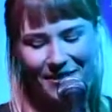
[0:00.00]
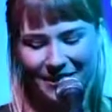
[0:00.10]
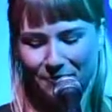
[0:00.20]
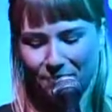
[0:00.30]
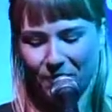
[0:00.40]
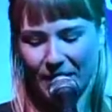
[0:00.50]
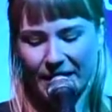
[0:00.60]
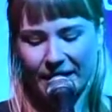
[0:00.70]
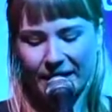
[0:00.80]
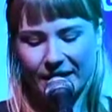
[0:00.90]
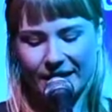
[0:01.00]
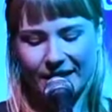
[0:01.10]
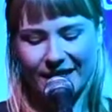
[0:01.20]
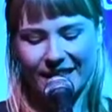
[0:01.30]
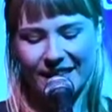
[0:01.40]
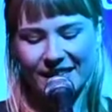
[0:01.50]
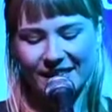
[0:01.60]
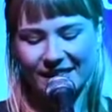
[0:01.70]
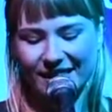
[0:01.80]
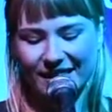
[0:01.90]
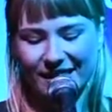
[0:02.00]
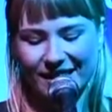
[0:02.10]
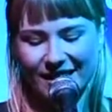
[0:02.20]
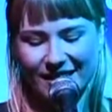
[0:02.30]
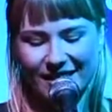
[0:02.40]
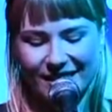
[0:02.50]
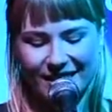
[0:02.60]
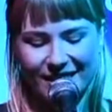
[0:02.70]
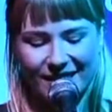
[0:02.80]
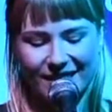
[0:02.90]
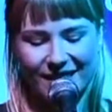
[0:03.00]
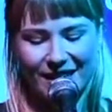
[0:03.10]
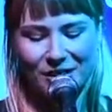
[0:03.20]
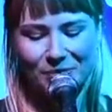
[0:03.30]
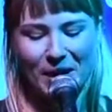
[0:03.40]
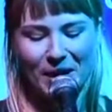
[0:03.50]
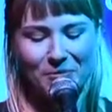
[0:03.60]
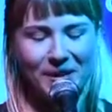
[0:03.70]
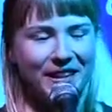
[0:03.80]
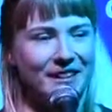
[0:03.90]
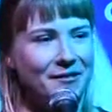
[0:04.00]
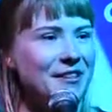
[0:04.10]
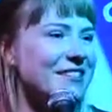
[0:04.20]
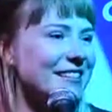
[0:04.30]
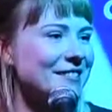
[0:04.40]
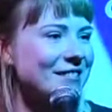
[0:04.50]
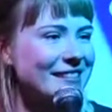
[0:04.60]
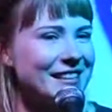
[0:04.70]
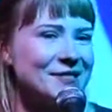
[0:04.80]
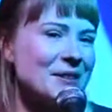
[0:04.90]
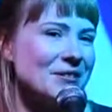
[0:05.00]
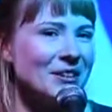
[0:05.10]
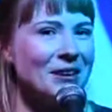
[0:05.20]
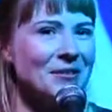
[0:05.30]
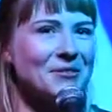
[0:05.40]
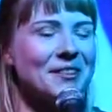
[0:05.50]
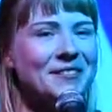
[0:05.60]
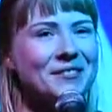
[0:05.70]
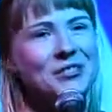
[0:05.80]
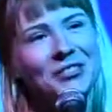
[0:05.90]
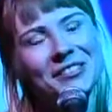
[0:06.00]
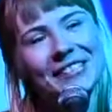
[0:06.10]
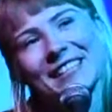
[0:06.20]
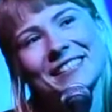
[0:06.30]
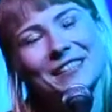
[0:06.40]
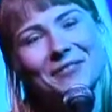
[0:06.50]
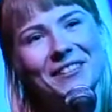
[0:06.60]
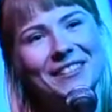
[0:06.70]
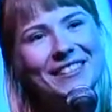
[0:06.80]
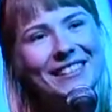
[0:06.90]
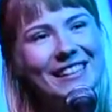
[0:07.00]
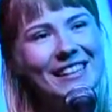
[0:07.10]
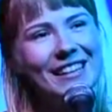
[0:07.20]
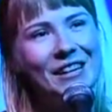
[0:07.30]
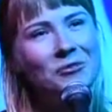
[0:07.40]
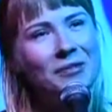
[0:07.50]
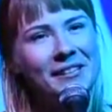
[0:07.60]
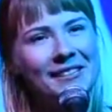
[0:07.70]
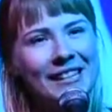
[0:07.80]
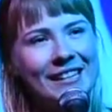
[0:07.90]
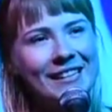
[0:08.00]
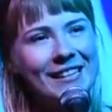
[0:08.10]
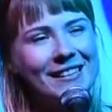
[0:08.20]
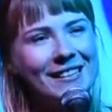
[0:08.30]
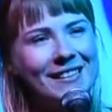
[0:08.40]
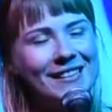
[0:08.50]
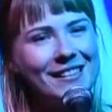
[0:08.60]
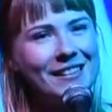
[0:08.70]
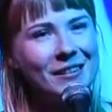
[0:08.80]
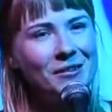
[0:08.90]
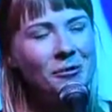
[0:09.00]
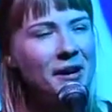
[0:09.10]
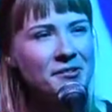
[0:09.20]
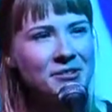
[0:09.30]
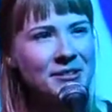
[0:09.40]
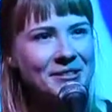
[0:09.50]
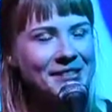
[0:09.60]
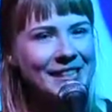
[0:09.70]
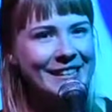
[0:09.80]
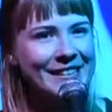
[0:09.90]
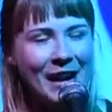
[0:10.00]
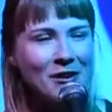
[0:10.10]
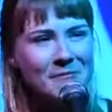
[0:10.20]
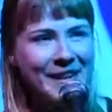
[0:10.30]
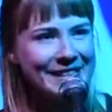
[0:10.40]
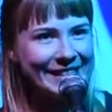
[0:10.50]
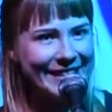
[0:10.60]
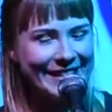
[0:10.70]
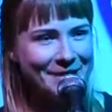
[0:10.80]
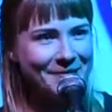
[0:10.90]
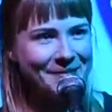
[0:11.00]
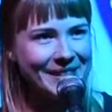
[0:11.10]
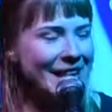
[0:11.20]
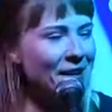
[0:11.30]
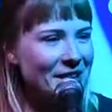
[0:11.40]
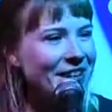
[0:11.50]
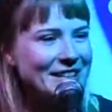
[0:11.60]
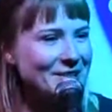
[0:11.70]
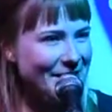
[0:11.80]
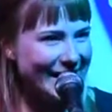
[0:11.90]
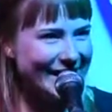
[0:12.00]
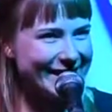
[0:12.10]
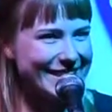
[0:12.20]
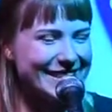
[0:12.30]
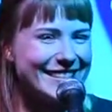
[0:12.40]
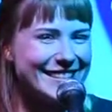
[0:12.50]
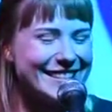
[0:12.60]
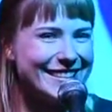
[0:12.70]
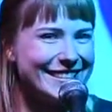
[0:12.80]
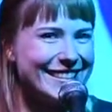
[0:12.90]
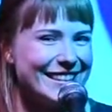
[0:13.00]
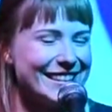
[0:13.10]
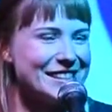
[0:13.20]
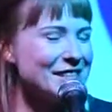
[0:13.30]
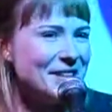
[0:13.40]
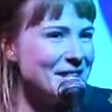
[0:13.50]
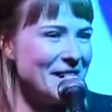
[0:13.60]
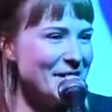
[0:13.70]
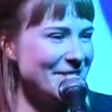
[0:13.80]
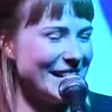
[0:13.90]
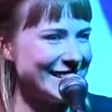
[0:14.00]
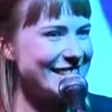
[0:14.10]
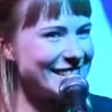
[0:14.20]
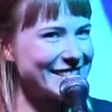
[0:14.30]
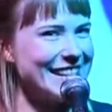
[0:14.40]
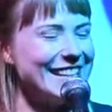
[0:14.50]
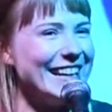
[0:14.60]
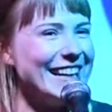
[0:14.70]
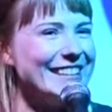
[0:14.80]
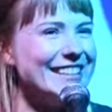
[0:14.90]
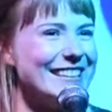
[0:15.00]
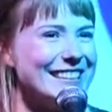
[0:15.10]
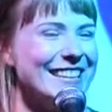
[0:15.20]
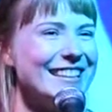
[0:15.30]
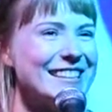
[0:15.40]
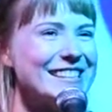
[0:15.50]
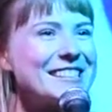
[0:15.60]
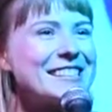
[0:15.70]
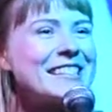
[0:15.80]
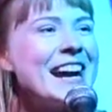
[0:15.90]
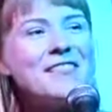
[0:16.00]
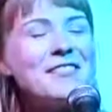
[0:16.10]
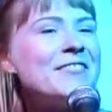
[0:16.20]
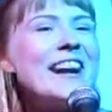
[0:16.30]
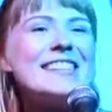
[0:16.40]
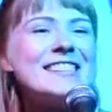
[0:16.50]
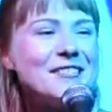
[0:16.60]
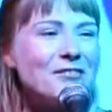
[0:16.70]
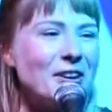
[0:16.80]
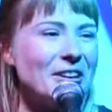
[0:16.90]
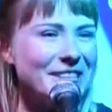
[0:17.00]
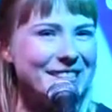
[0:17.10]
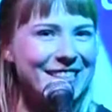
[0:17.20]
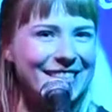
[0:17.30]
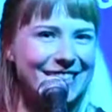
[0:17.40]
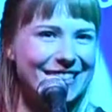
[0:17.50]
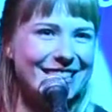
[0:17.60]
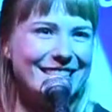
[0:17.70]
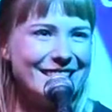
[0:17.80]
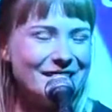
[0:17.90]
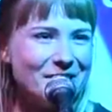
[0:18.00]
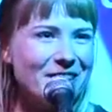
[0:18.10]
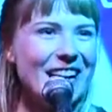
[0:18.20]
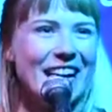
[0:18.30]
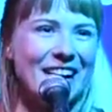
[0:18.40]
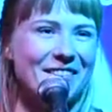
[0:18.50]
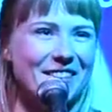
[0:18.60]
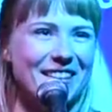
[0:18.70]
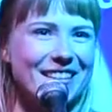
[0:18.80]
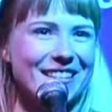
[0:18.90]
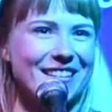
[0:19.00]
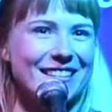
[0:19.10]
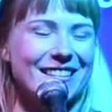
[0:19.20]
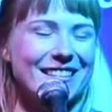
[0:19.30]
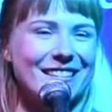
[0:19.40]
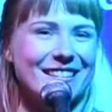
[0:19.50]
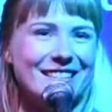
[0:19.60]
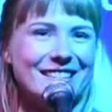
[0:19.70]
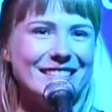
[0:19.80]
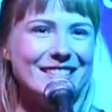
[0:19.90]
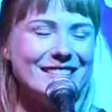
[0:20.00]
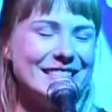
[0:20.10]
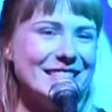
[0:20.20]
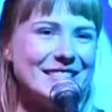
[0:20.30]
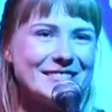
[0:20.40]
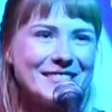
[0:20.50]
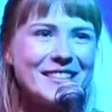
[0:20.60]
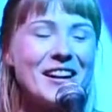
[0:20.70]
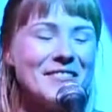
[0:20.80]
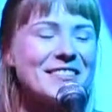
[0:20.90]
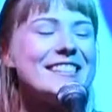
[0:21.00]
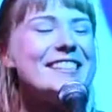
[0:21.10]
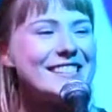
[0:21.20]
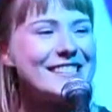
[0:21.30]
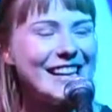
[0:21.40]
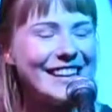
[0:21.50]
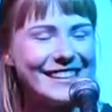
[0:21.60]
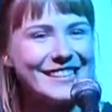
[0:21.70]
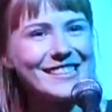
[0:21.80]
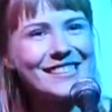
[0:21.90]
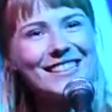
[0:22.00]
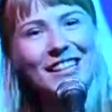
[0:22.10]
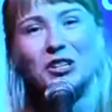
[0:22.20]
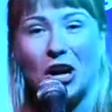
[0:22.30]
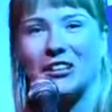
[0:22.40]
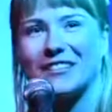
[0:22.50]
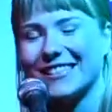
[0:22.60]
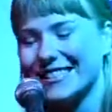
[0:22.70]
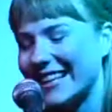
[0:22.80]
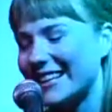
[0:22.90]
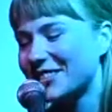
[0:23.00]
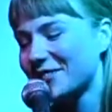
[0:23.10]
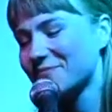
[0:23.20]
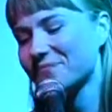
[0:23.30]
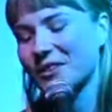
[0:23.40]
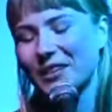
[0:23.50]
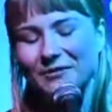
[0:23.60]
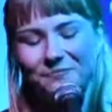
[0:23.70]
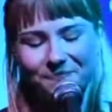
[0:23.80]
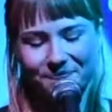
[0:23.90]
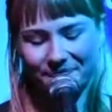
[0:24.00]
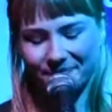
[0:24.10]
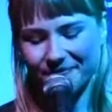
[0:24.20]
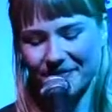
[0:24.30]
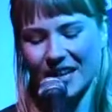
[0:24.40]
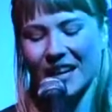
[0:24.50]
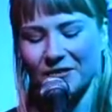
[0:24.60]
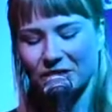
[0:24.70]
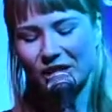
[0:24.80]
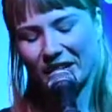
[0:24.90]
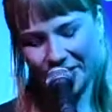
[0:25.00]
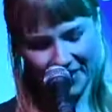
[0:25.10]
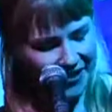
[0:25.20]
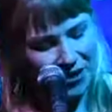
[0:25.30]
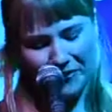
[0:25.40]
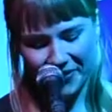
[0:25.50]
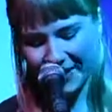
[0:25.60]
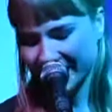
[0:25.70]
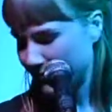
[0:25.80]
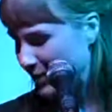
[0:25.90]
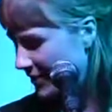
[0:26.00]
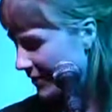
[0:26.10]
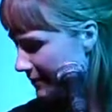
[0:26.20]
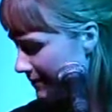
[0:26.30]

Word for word: Um, this is uh, inspired by a feeling that's maybe a common one. When you're seeing someone, you want to say, why don't you understand how amazing I am and how lucky you are to be in my presence right now? So it's kind of fantasy world where I have the, the, you know, the confidence to say this, not on stage. Okay. I have to channel the confidence.